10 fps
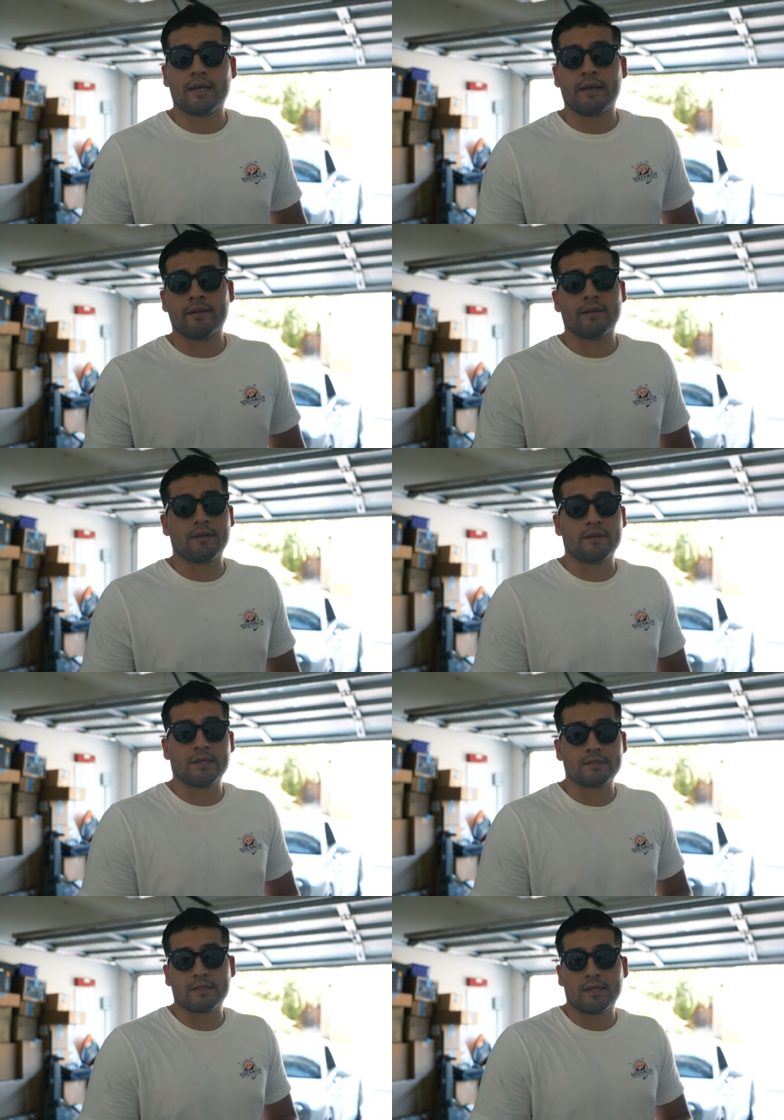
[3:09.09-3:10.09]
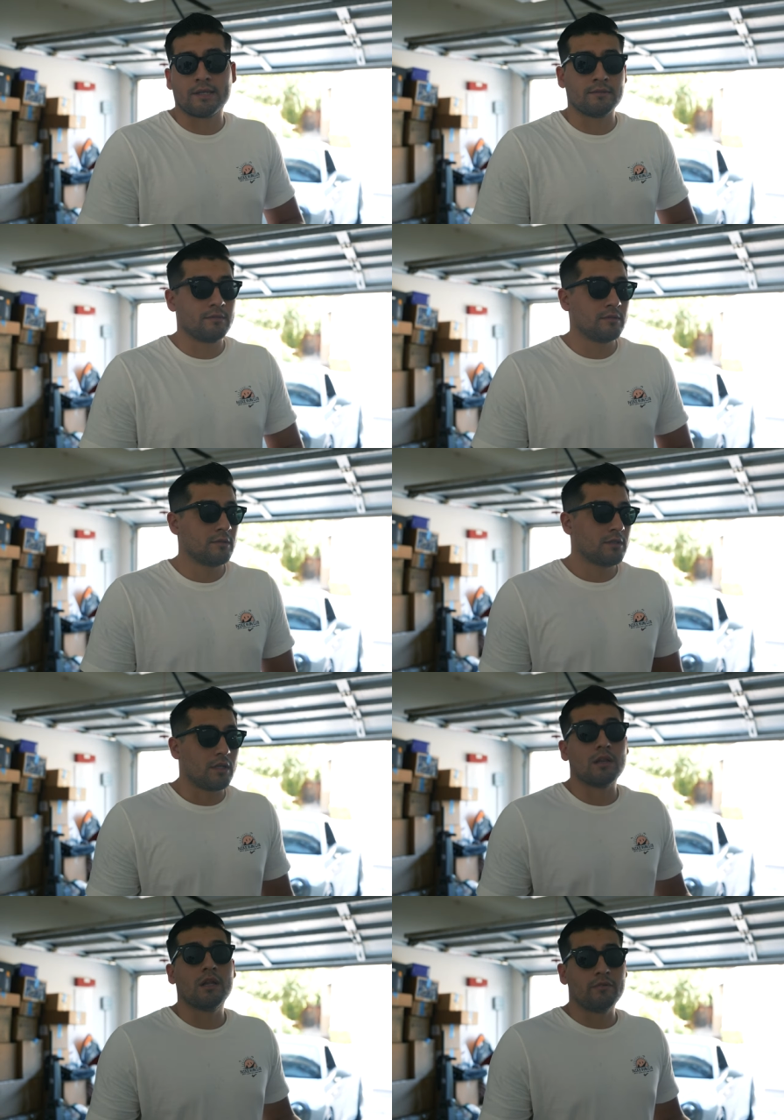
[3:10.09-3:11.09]
and then the things that I
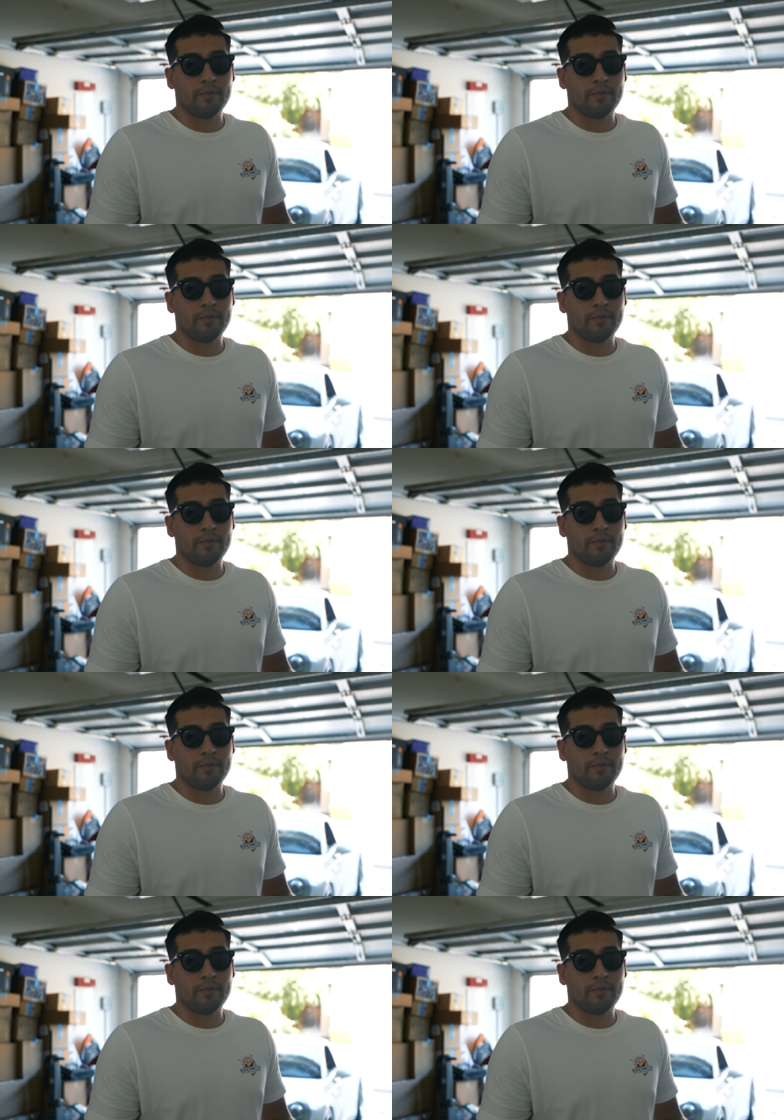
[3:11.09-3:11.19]
love